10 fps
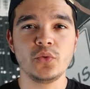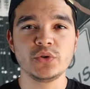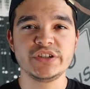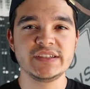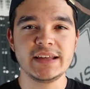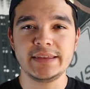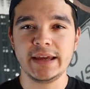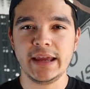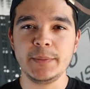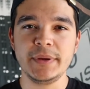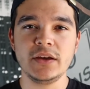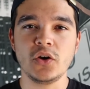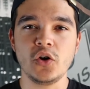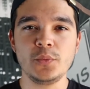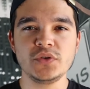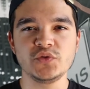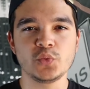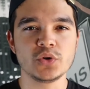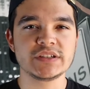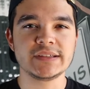which is that the AP almost
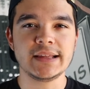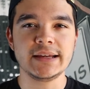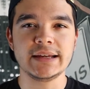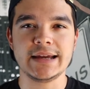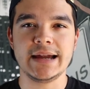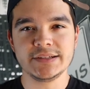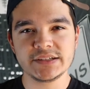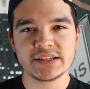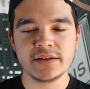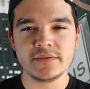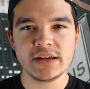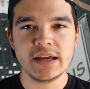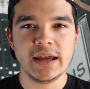works like an adjective